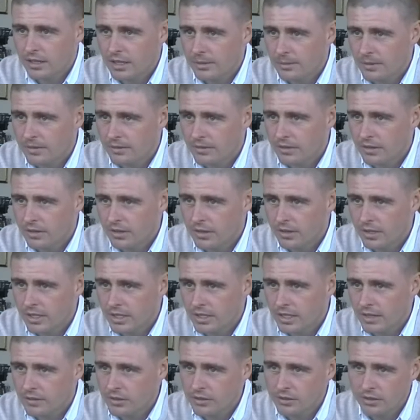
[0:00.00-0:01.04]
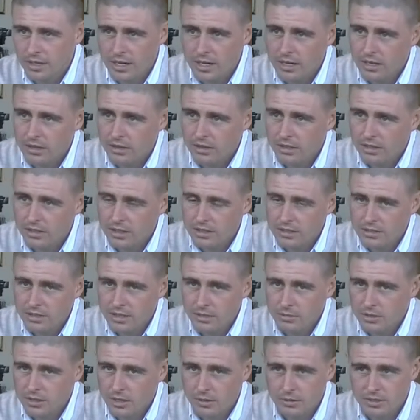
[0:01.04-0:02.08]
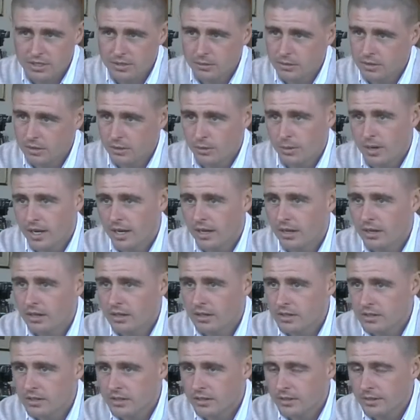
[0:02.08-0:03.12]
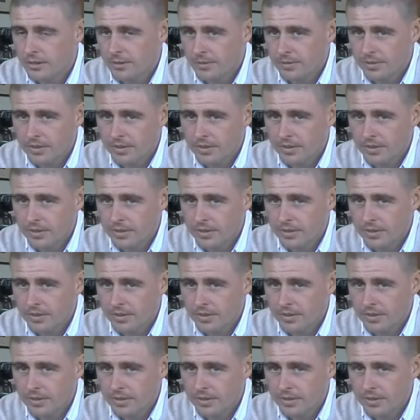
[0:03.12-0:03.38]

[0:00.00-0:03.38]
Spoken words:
like that before. He'd never done anything. He was always a quiet horse.